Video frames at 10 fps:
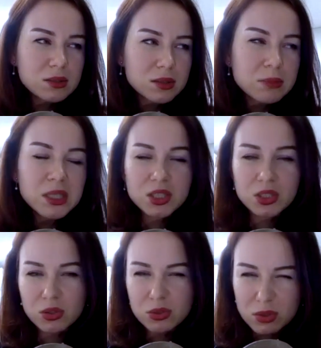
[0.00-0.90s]

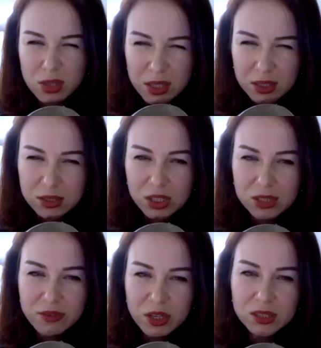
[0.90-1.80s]
minuscule and
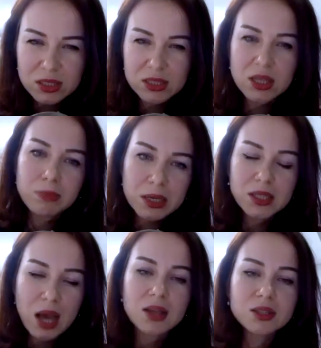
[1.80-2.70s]
just very detailed, but it
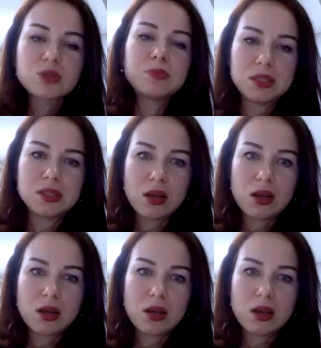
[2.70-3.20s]
has to be there.